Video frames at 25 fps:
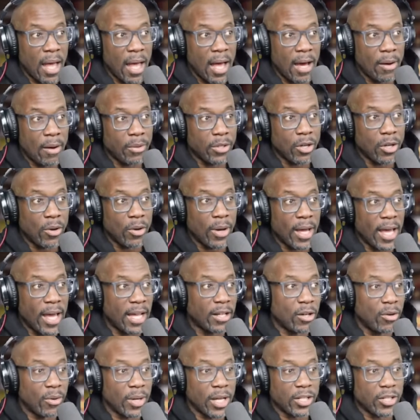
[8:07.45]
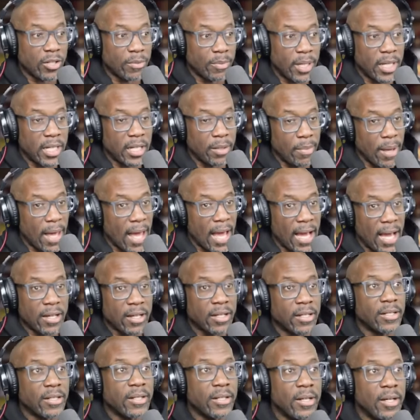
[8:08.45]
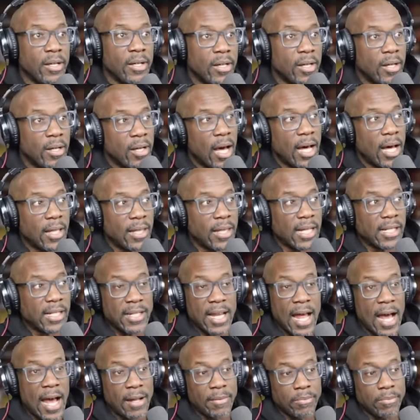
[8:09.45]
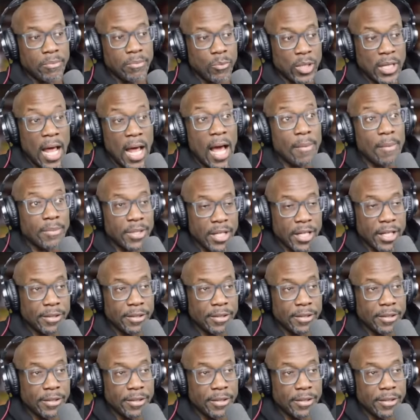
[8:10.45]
I would go ahead, go get your money back, because that's not what I'm seeing.